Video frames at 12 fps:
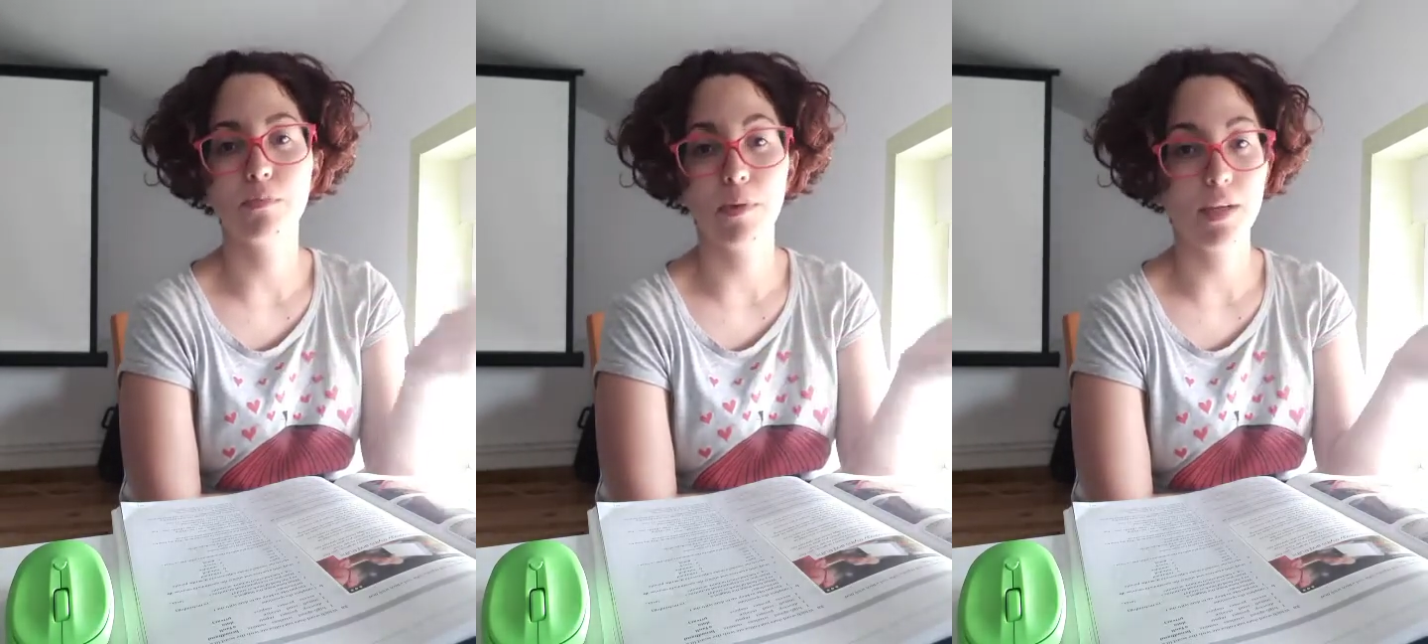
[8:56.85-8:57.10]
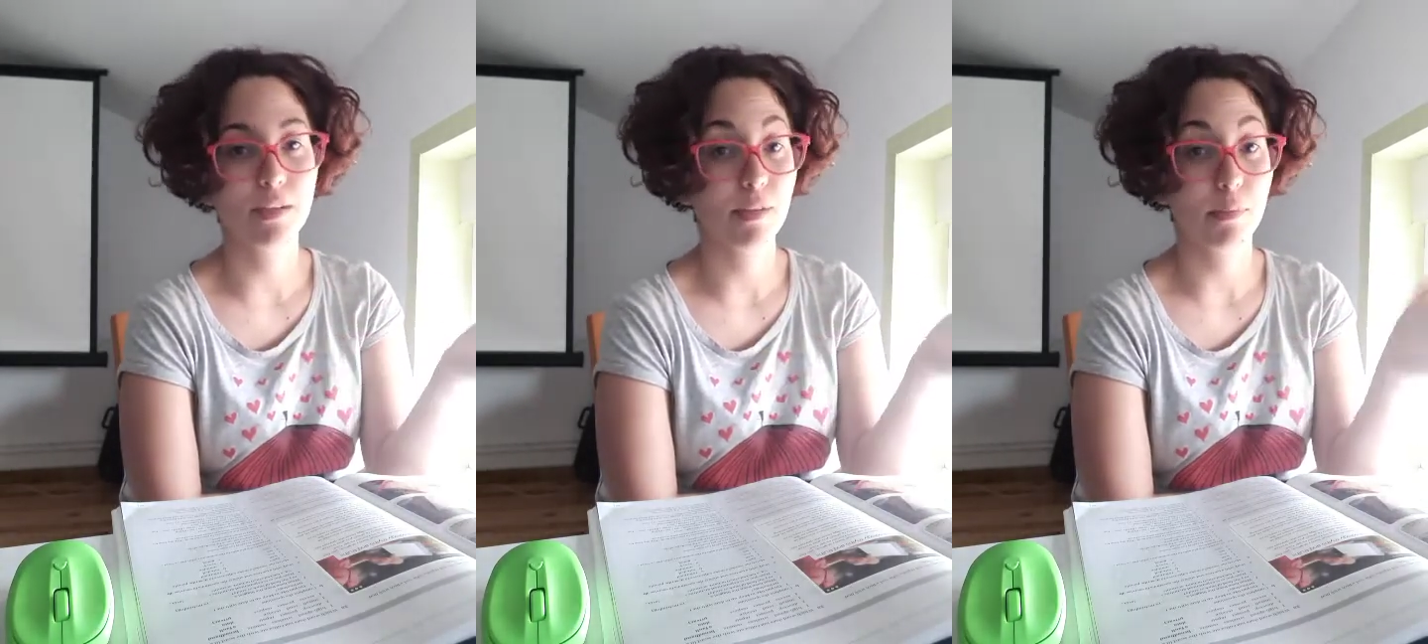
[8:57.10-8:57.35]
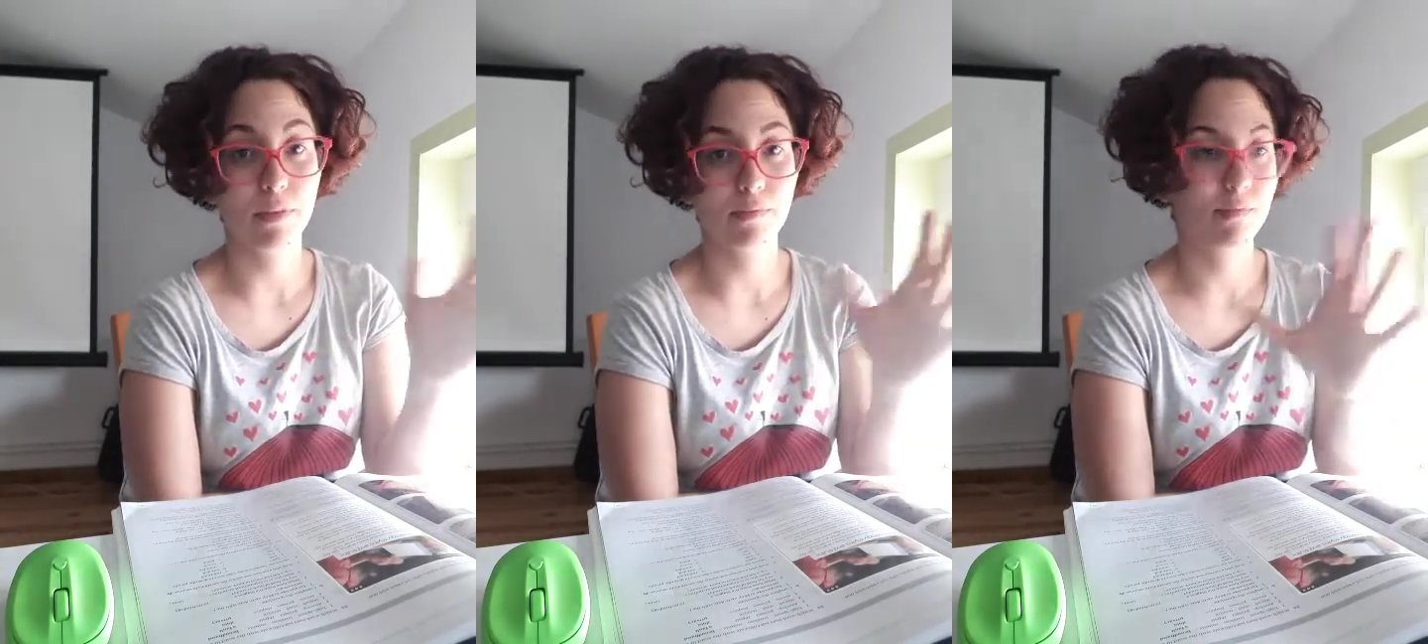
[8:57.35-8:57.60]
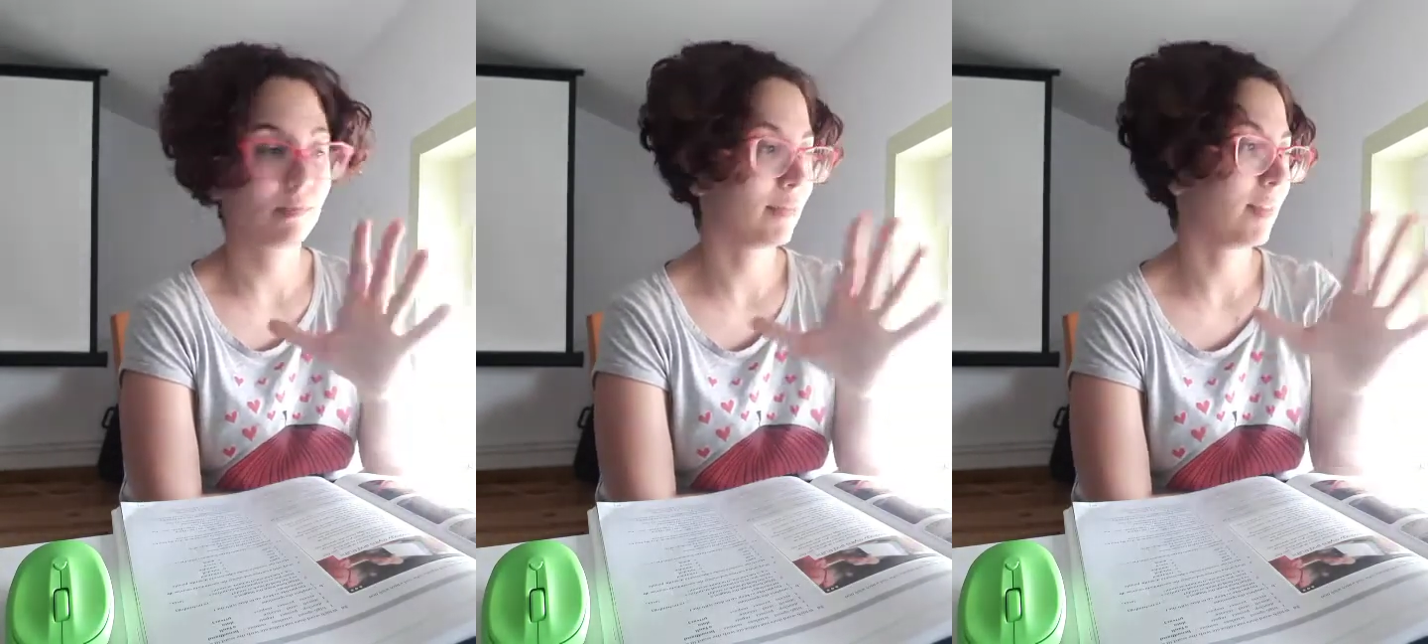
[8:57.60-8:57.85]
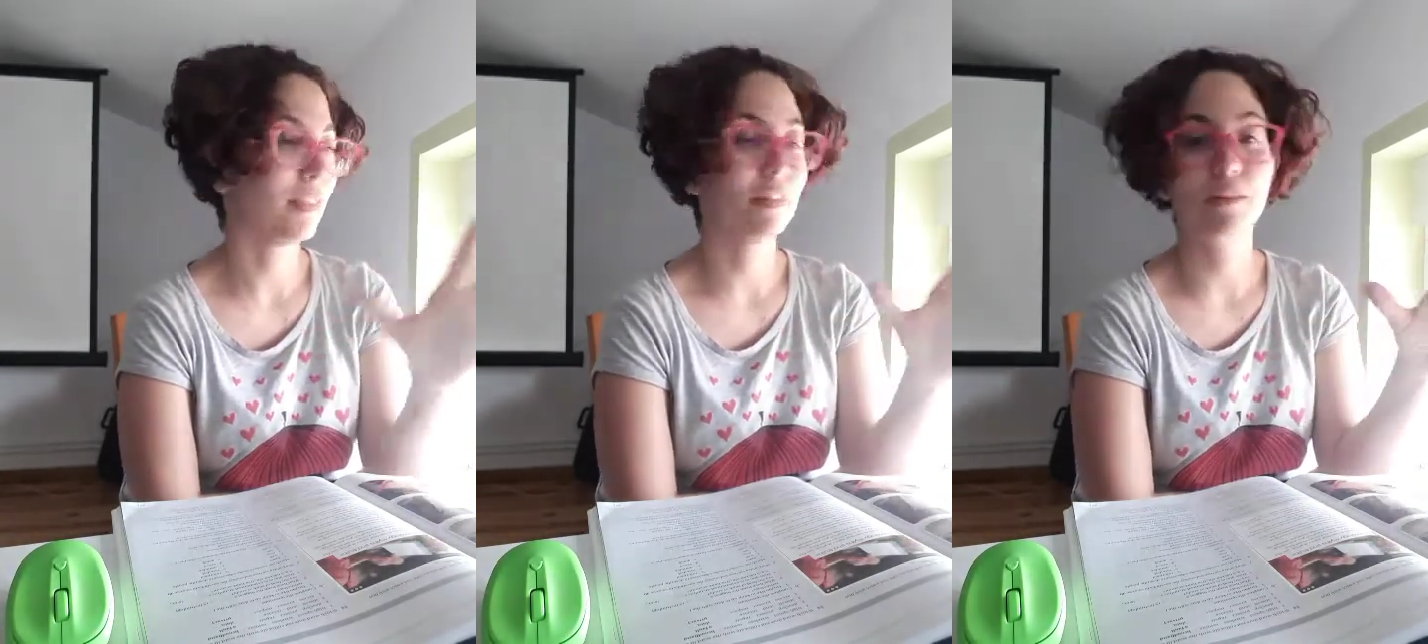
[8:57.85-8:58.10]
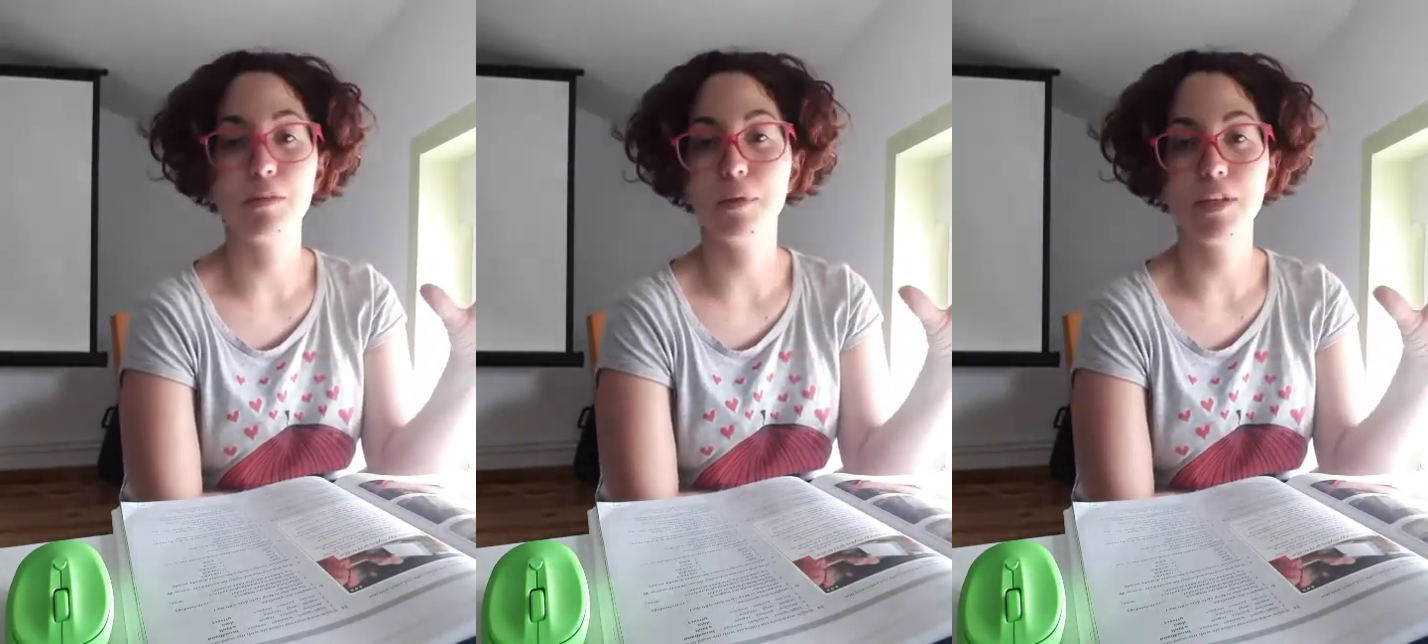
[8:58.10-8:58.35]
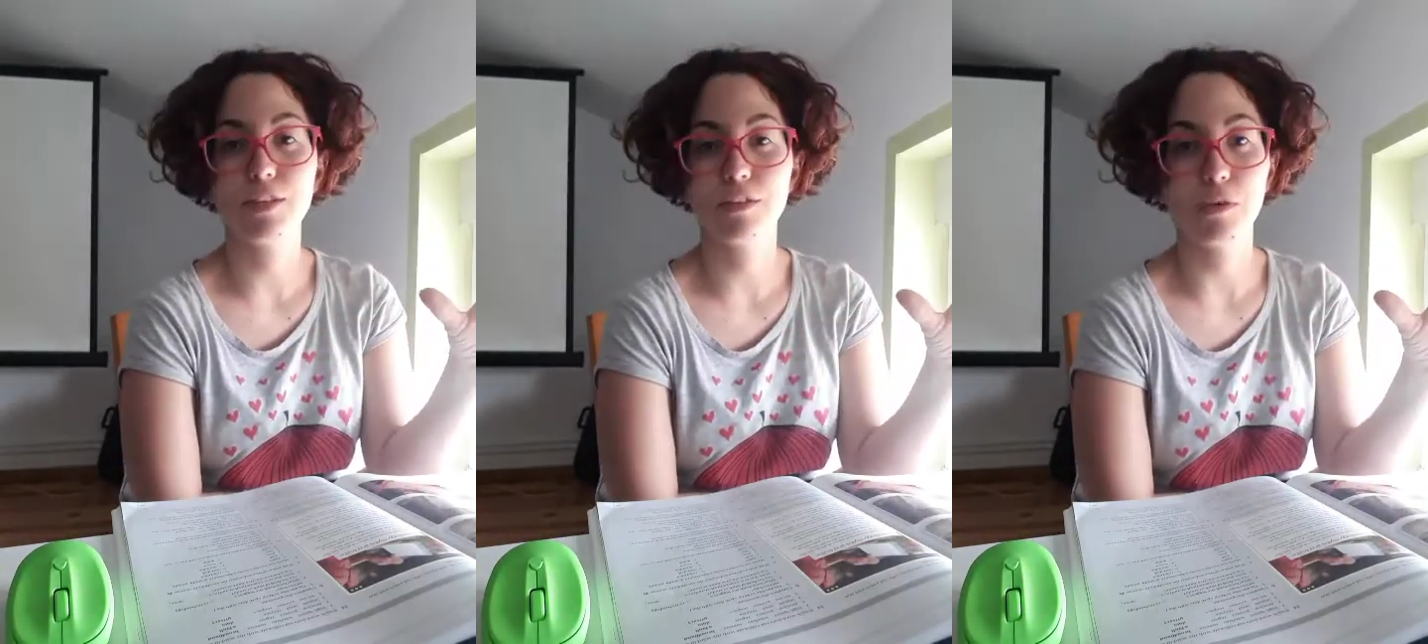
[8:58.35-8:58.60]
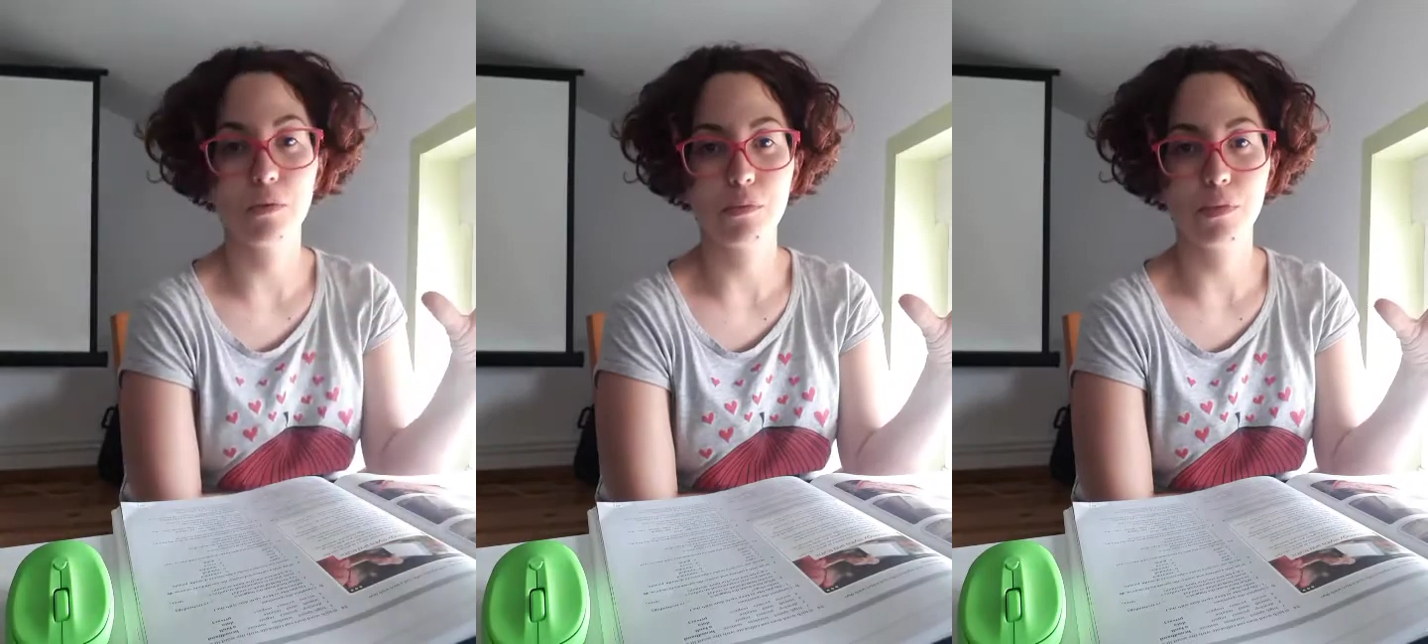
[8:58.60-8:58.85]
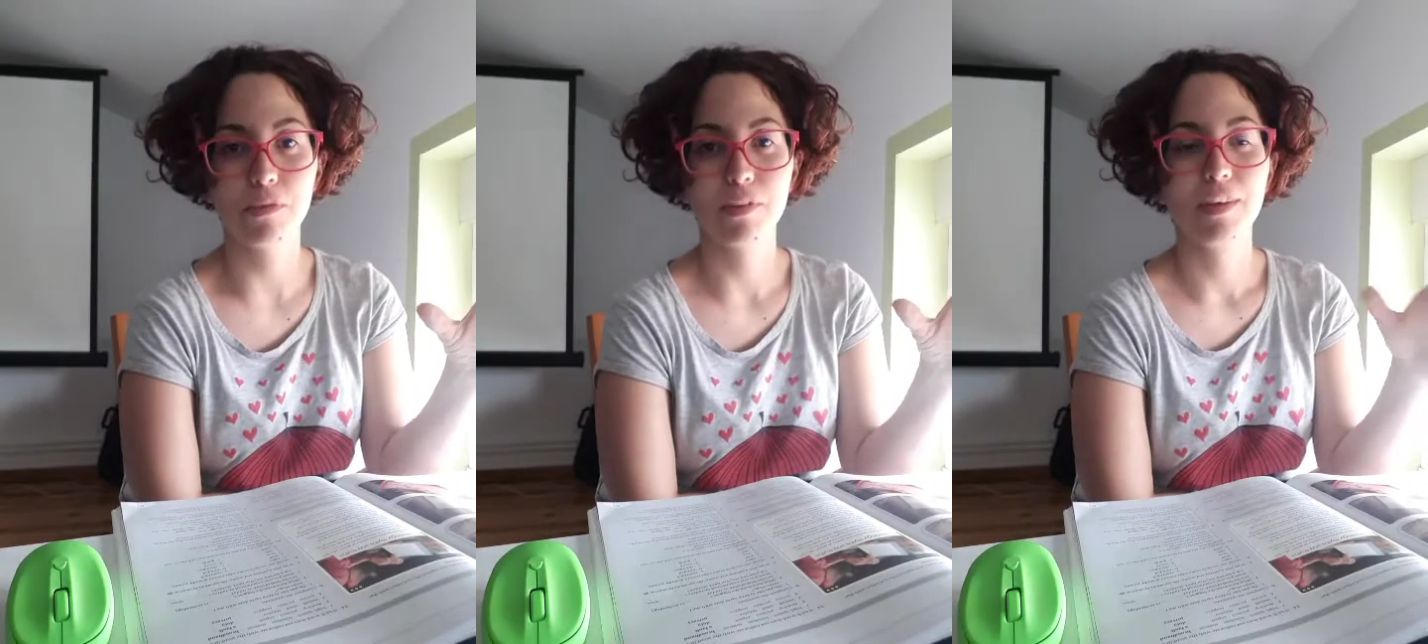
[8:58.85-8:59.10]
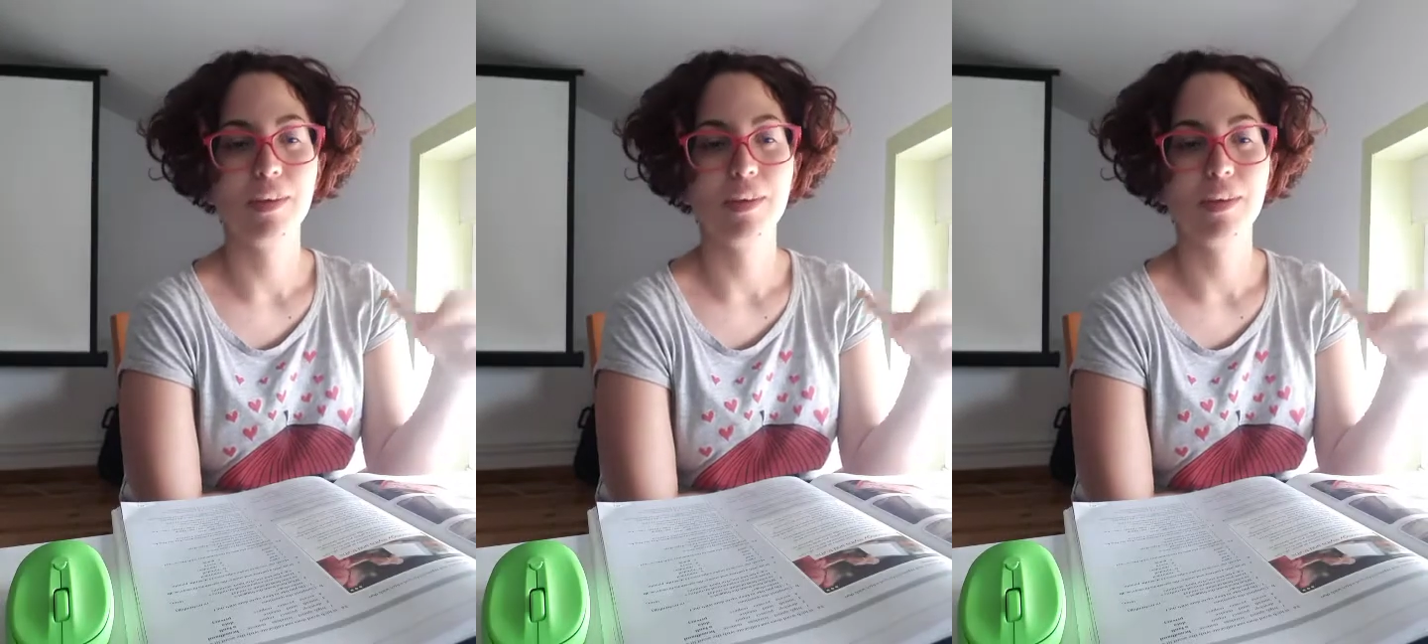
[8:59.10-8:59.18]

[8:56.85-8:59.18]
but I mean, in the village is horrible.